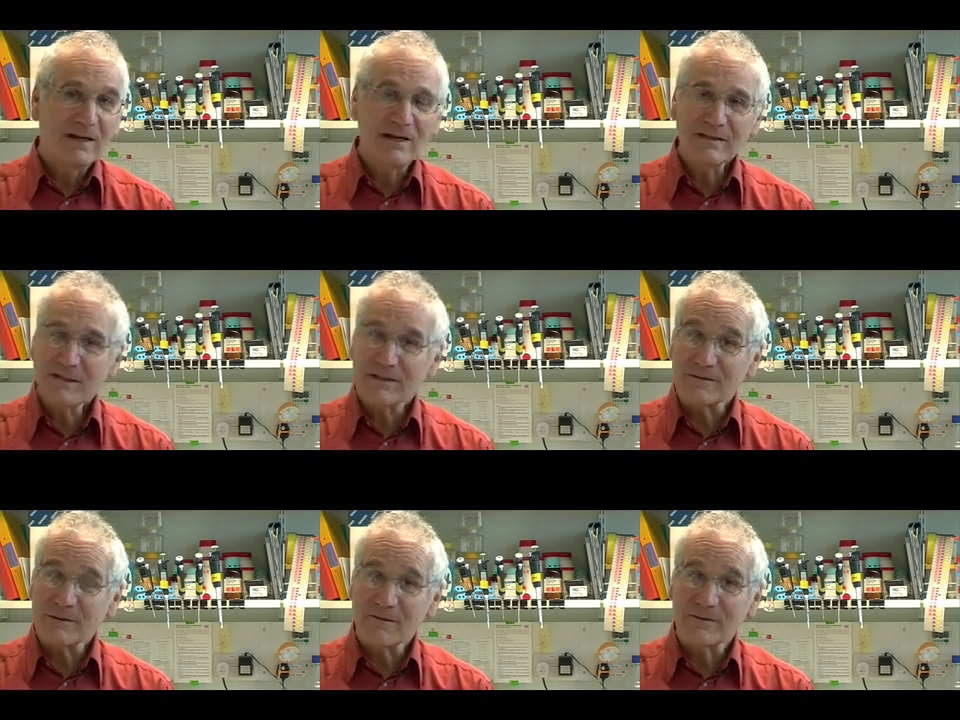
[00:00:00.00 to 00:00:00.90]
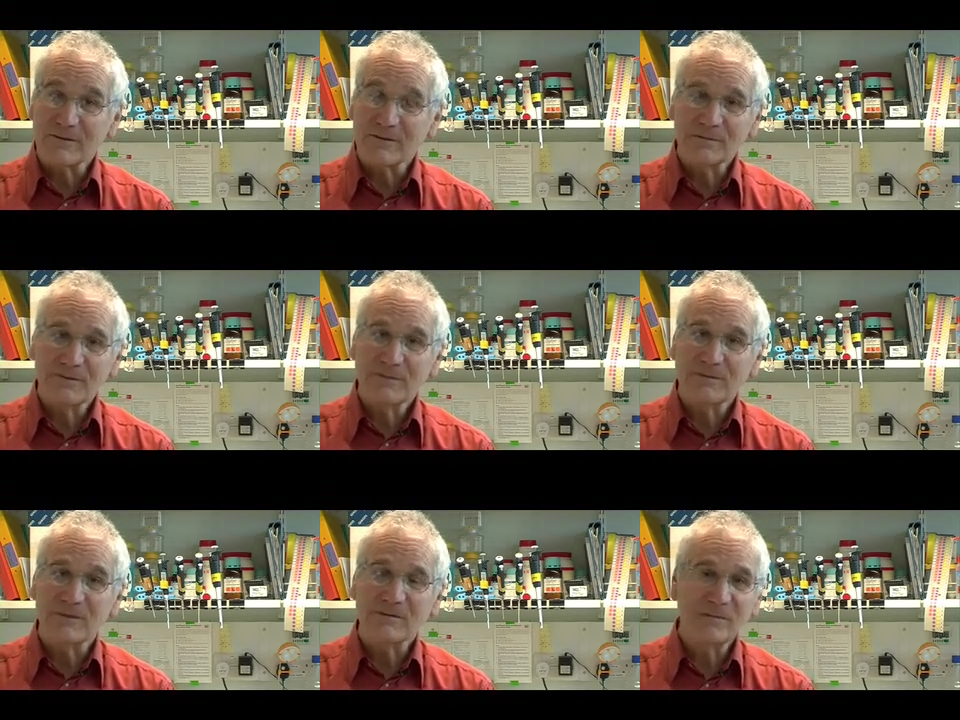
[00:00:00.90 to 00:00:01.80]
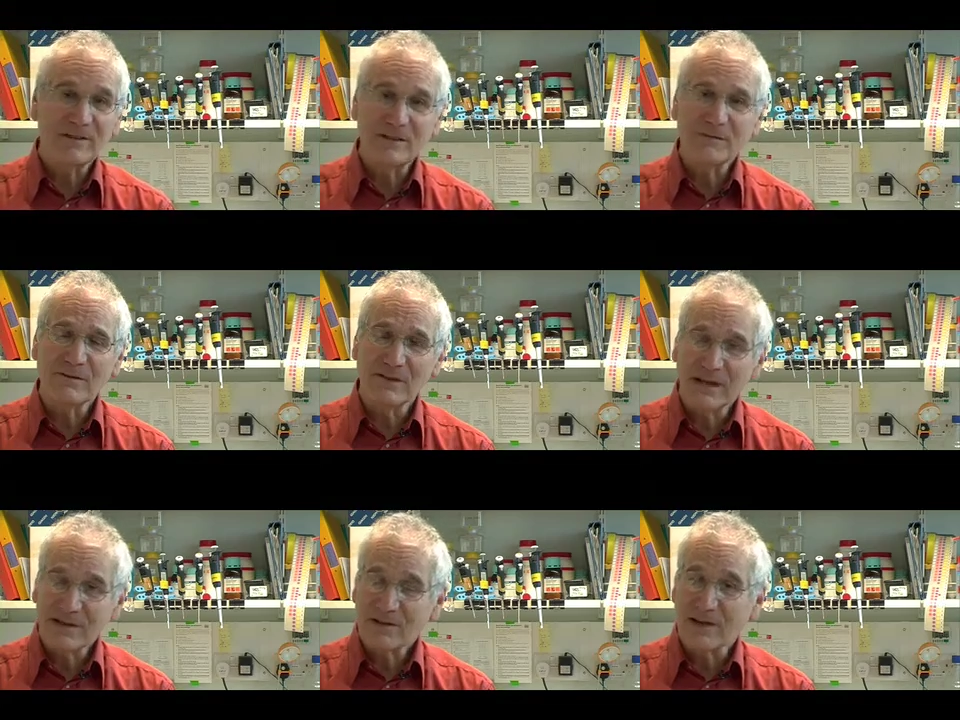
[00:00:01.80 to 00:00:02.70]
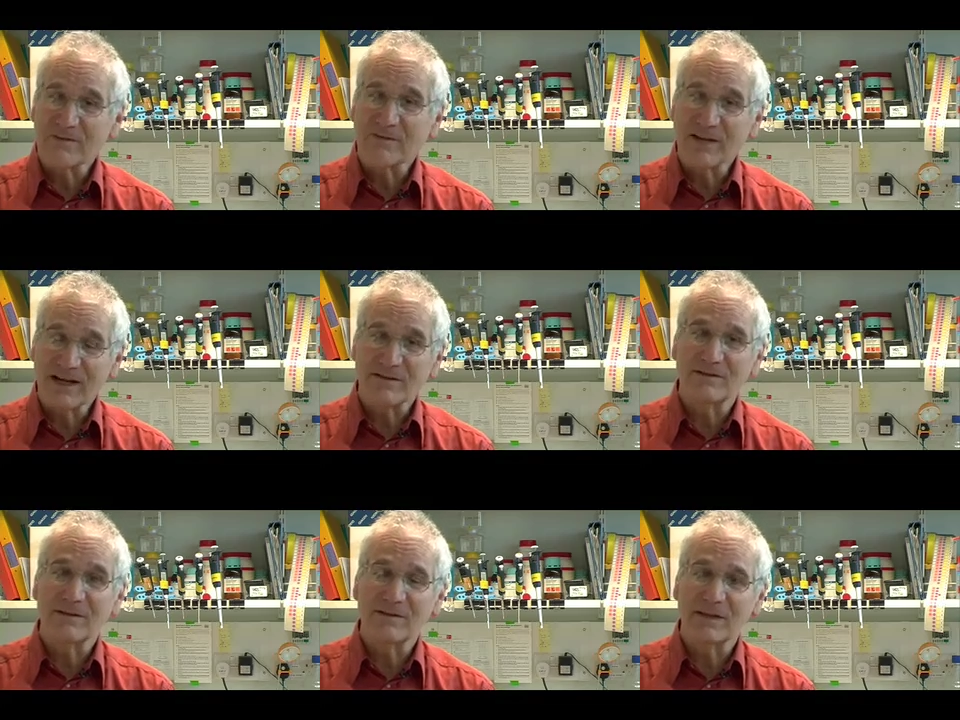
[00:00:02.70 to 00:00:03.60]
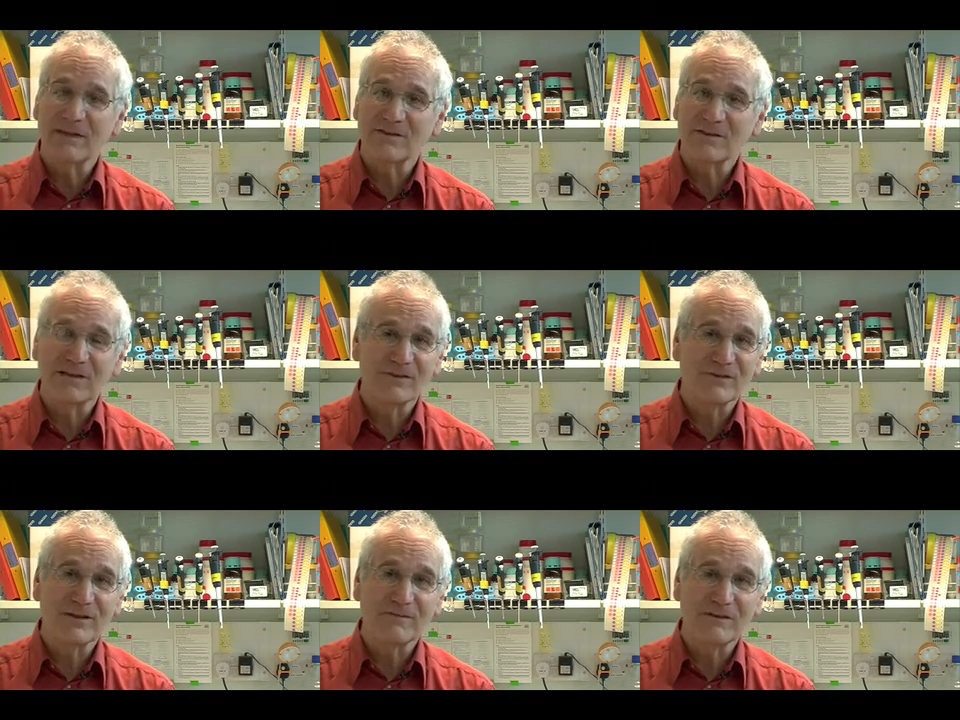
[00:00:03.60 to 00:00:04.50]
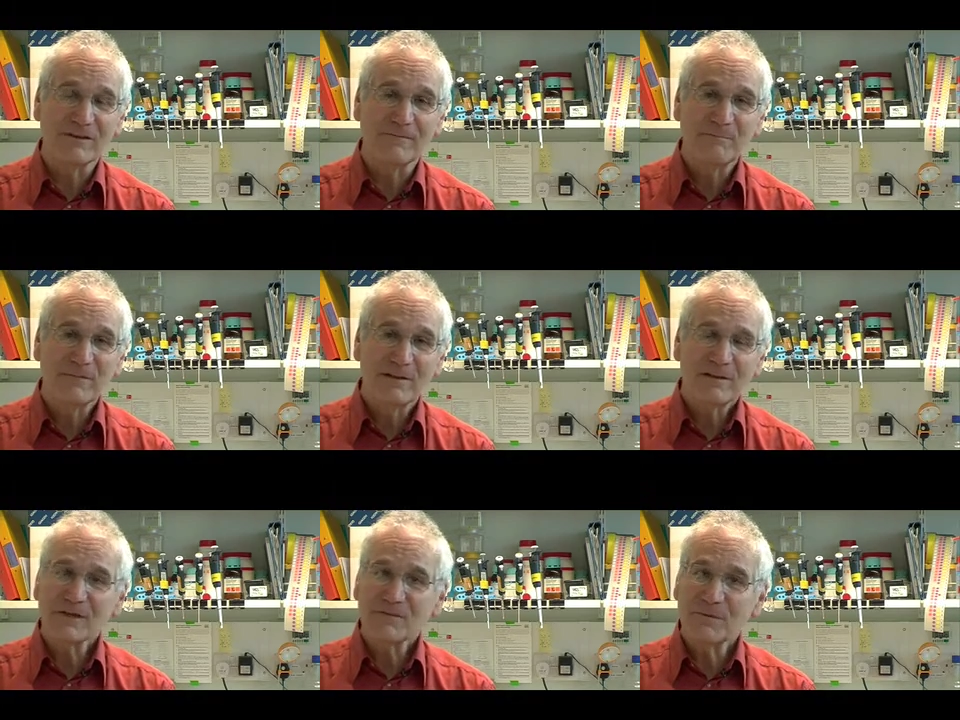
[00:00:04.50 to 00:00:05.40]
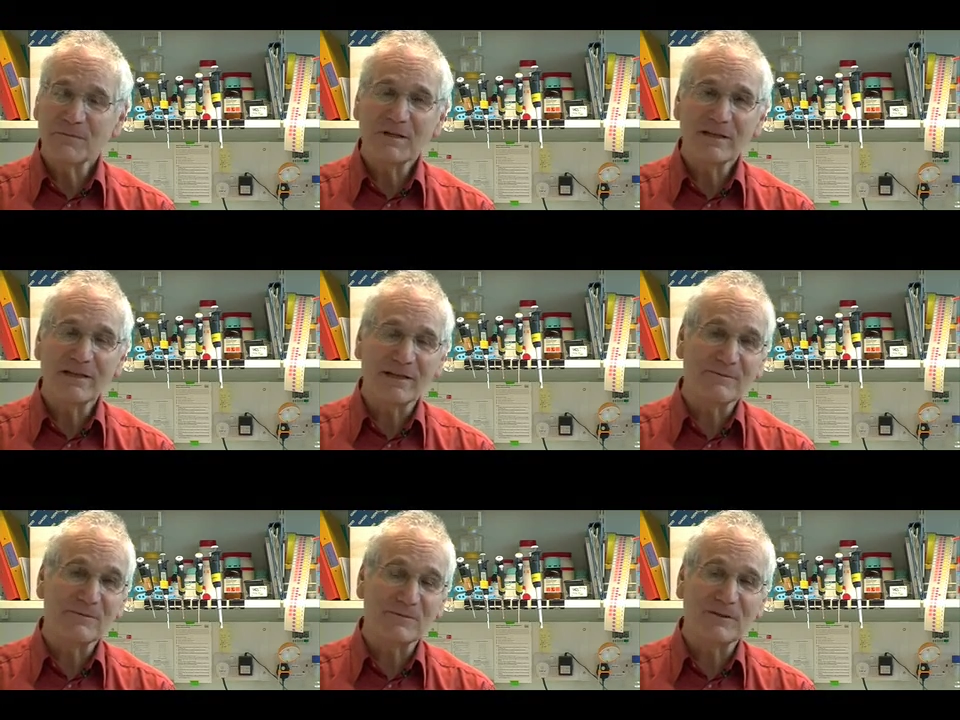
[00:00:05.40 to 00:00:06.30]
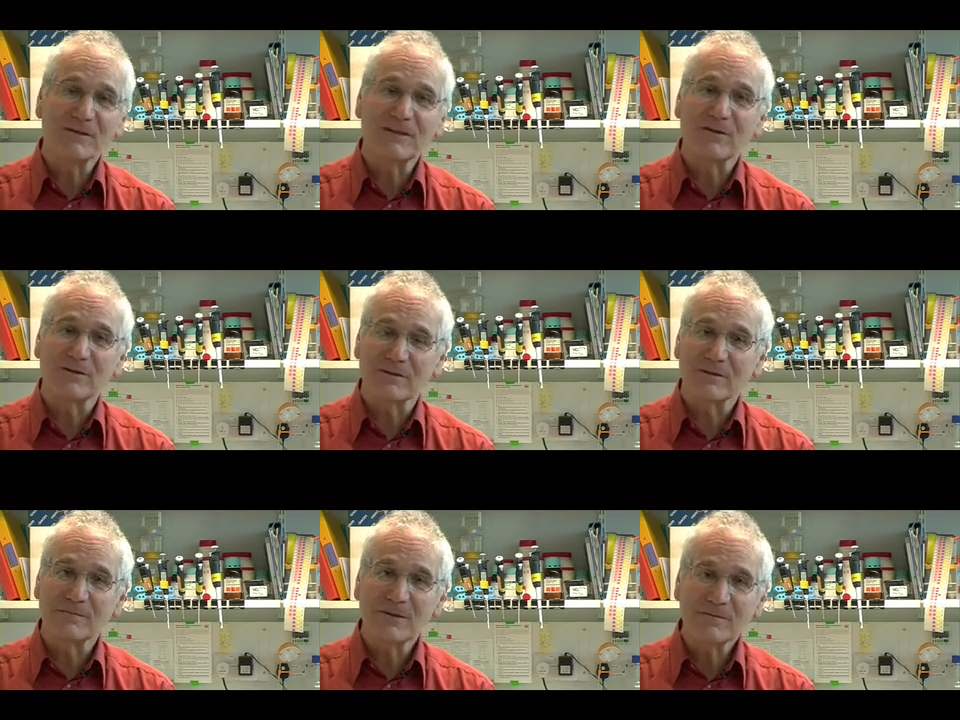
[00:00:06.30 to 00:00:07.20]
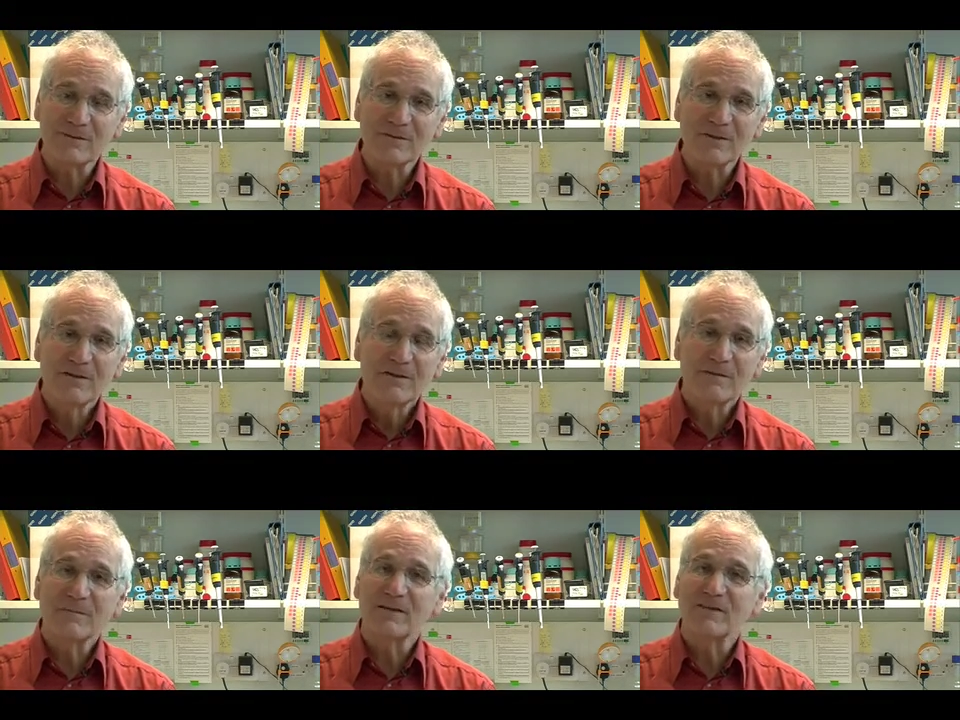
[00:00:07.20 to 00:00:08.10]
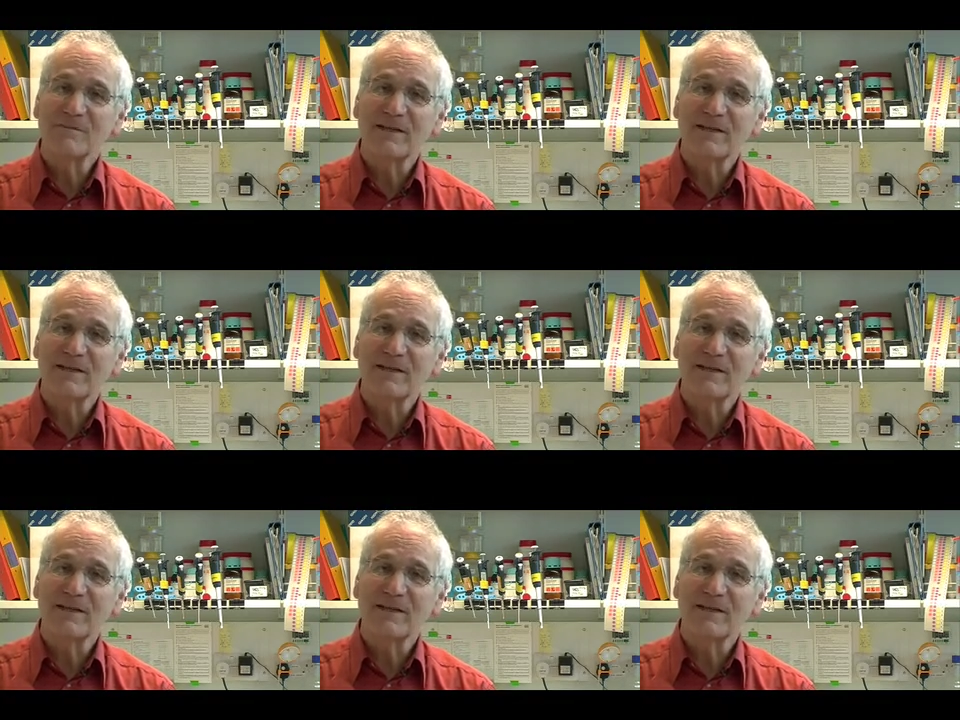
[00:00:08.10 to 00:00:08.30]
unlike polio and smallpox, we don't yet have a vaccine against HIV. That's what my lab is working on at the moment, amongst